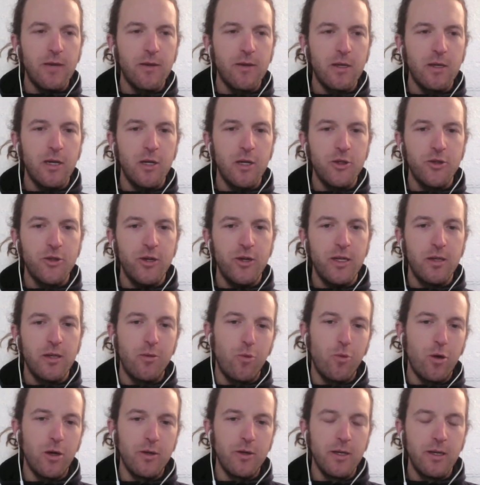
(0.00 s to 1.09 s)
the country and the
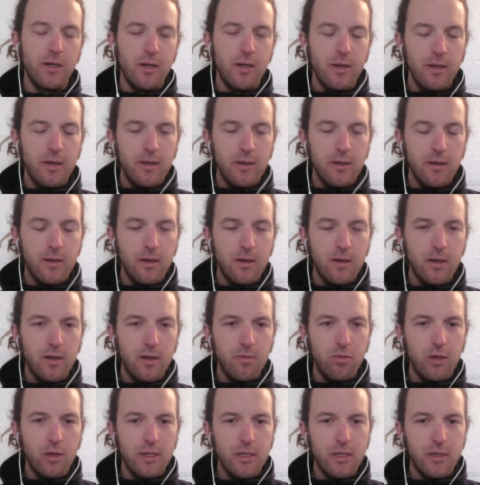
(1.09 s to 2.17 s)
world, uh,
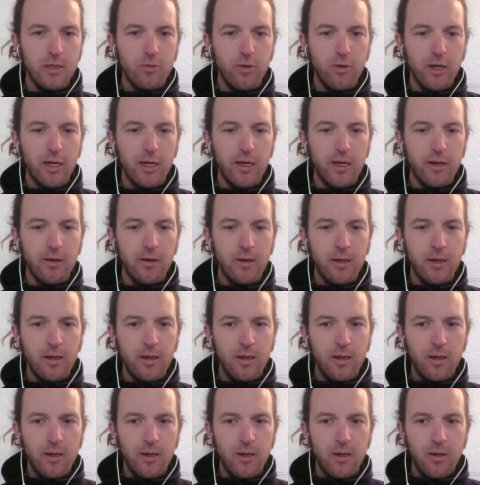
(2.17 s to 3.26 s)
places where
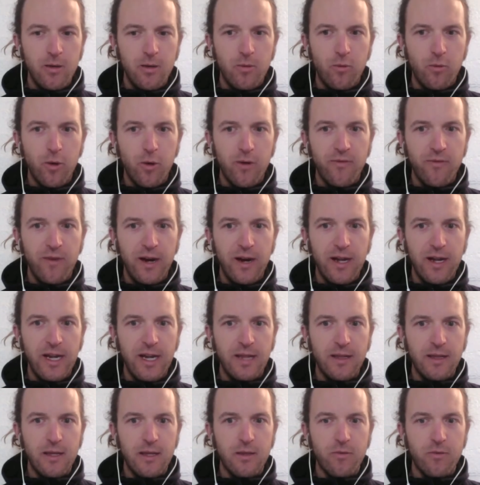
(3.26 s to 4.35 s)
we're
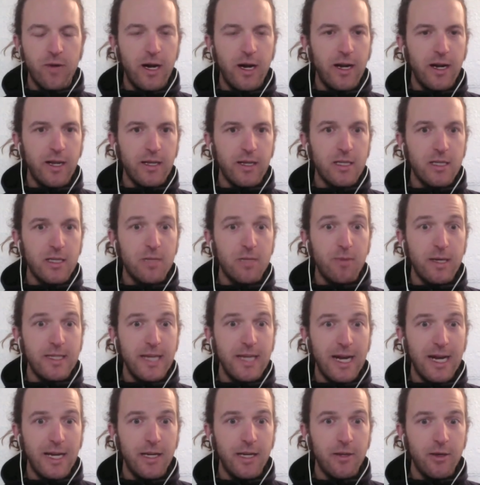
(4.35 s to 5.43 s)
finding that the riding is
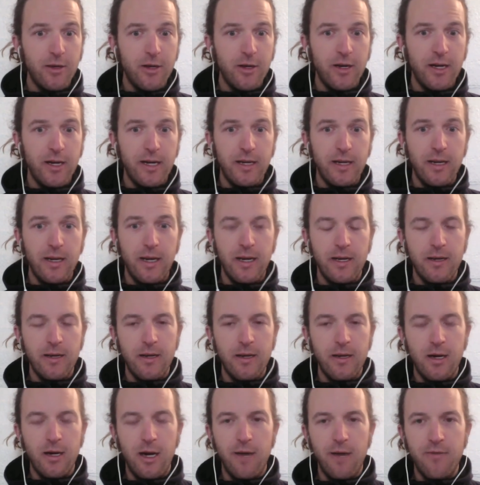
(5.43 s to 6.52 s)
spectacular and,
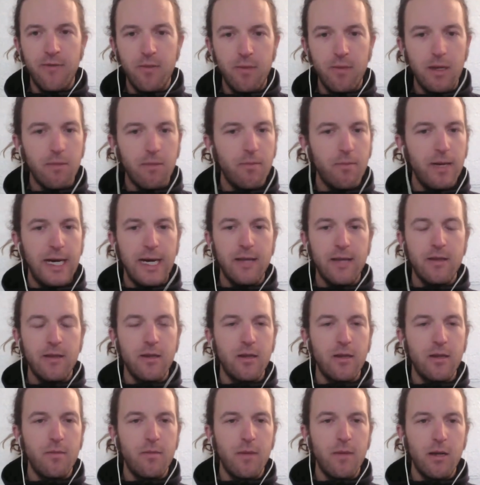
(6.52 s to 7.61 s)
and off the beaten path and
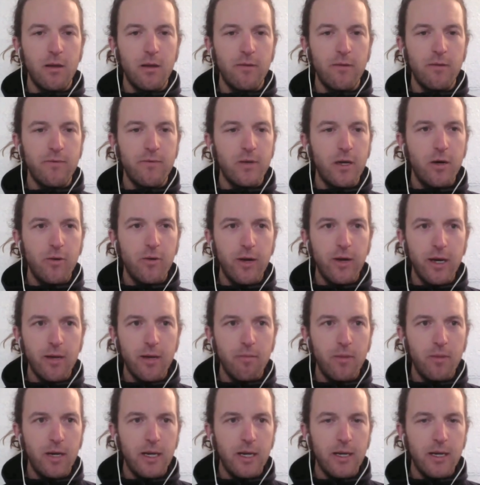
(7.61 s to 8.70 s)
in the middle of nowhere,
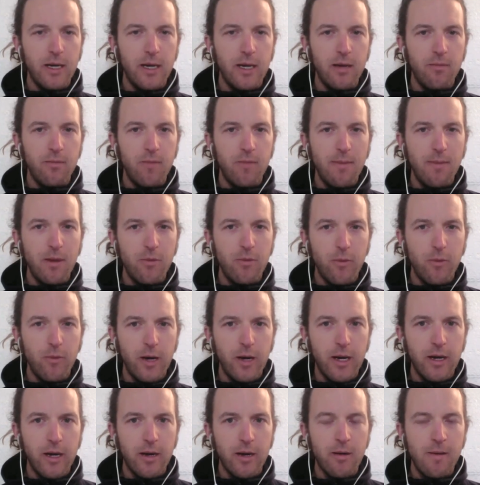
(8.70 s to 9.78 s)
but uh, maybe
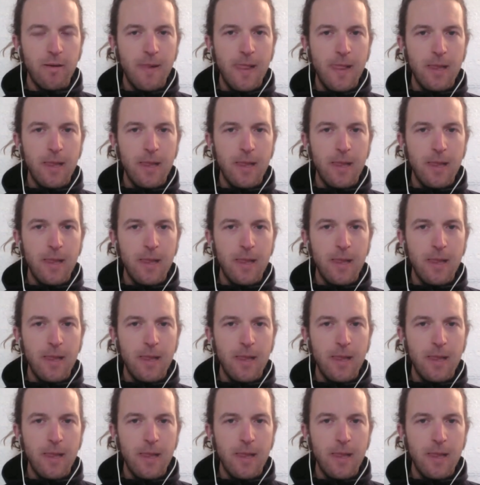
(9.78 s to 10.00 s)
where